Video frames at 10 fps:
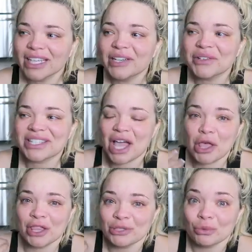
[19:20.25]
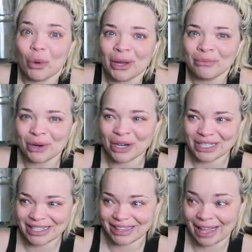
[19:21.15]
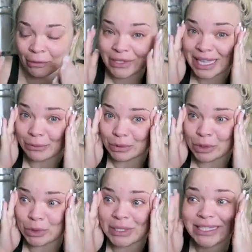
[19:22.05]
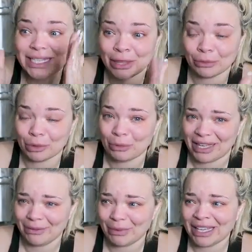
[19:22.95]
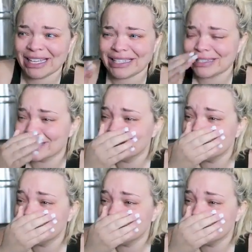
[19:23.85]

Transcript: he was this one person that was able to see through me, because